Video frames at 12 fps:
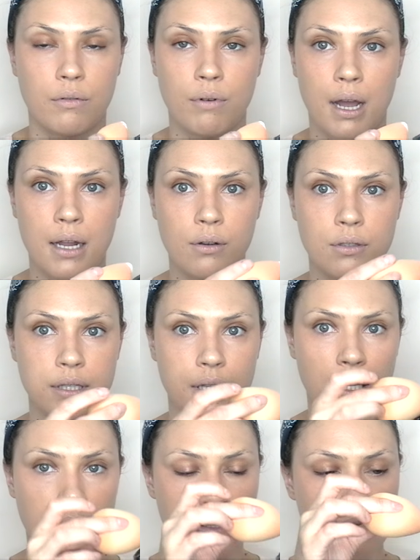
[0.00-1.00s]
right onto
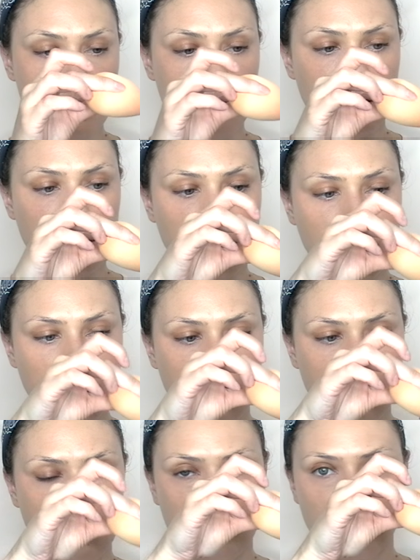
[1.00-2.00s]
this
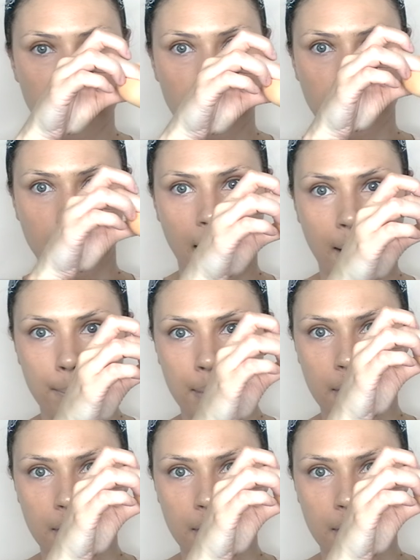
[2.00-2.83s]
cap.